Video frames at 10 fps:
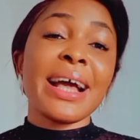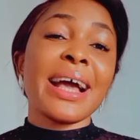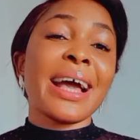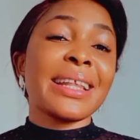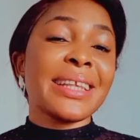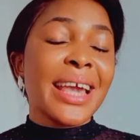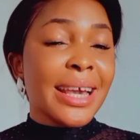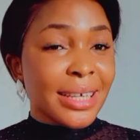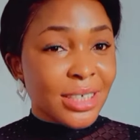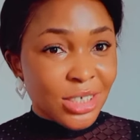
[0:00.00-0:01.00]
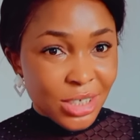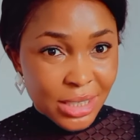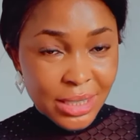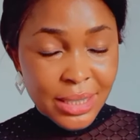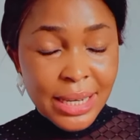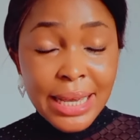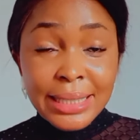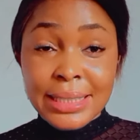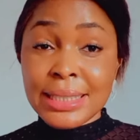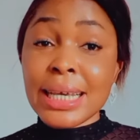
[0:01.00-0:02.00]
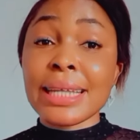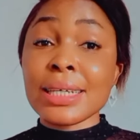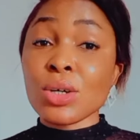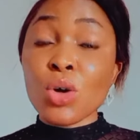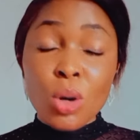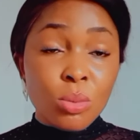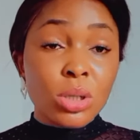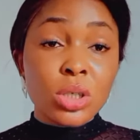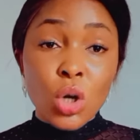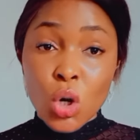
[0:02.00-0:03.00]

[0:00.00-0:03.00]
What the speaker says: and aging. These are the common